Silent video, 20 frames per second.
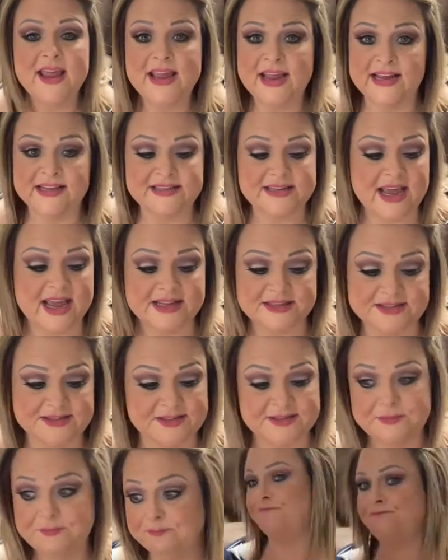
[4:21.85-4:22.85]
it's
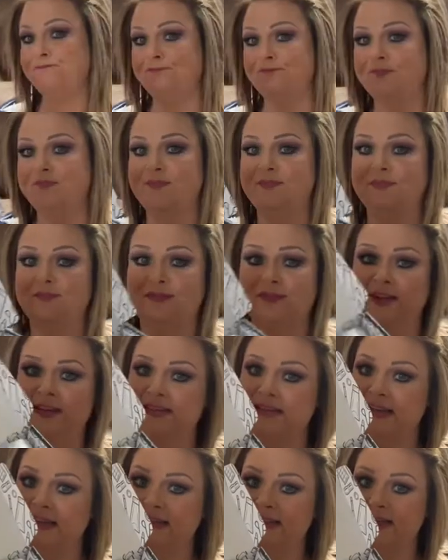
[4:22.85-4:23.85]
canceled.
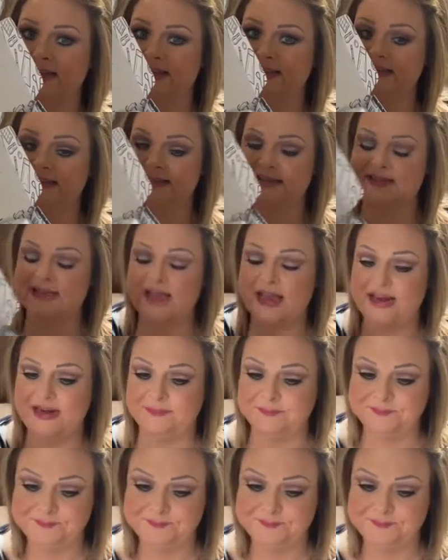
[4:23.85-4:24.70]
Looks like this inside.